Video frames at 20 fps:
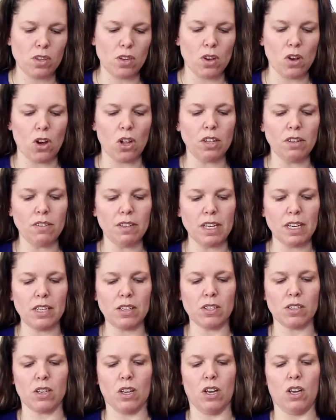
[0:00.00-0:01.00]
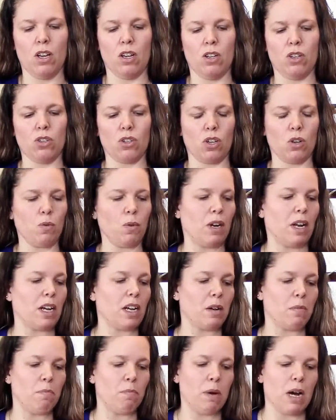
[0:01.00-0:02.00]
All of these, so that when I
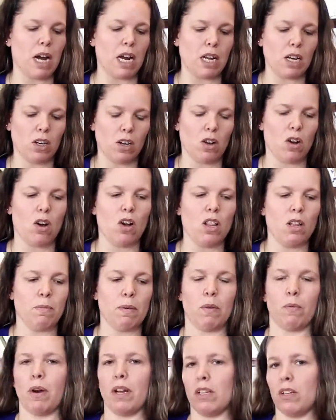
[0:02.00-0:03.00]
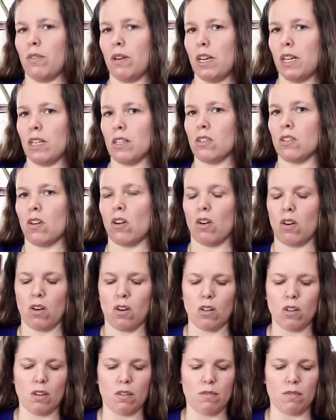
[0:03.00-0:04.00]
combine all of my wet ingredients,
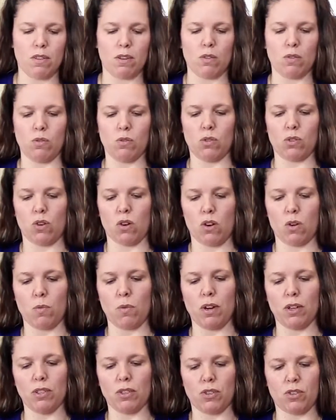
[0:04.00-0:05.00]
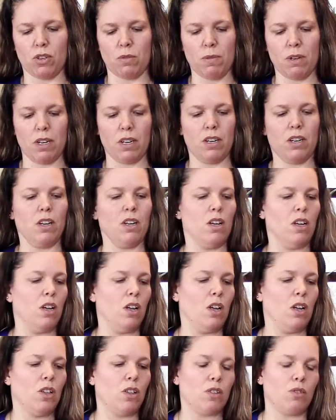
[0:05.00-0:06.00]
all of those are well distributed
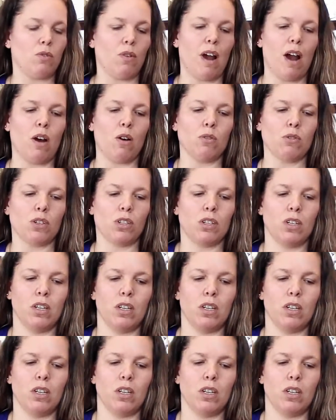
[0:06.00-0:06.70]
throughout